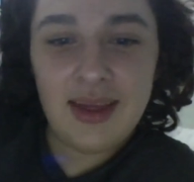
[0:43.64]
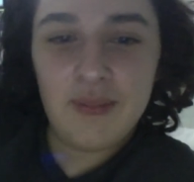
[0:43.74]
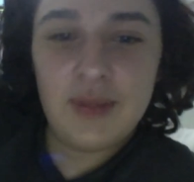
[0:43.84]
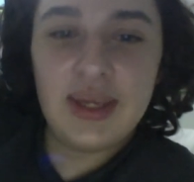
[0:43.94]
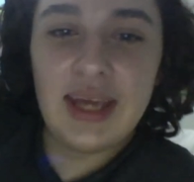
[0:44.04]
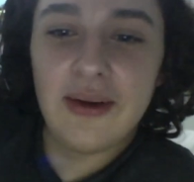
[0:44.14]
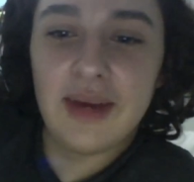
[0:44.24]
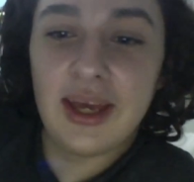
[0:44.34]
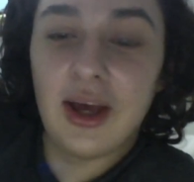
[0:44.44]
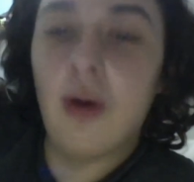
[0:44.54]
Yeah,
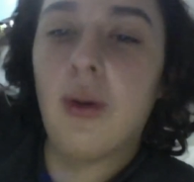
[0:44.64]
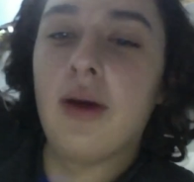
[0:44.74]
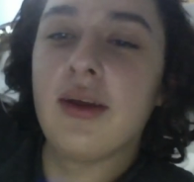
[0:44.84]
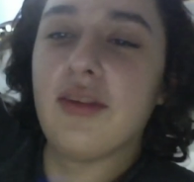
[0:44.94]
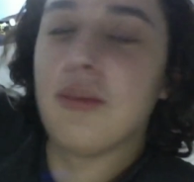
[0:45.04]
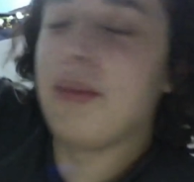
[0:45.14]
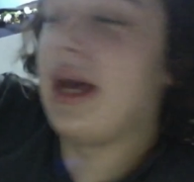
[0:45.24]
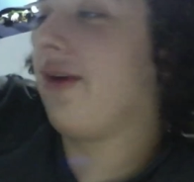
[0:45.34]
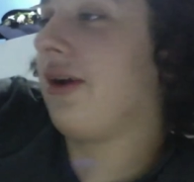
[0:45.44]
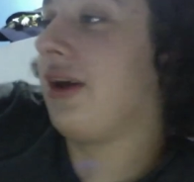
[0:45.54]
okay. Oh, I'll give some background.